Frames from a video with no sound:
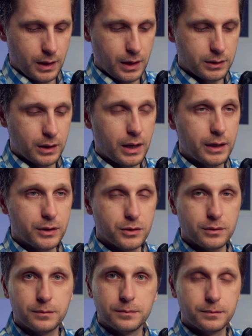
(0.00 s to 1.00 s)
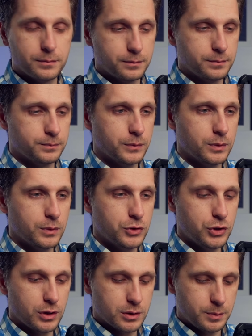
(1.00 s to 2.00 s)
at the higher
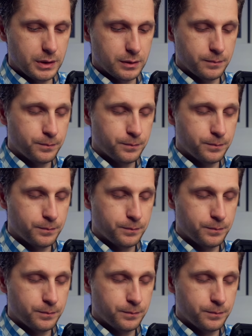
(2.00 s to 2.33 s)
shutter speed.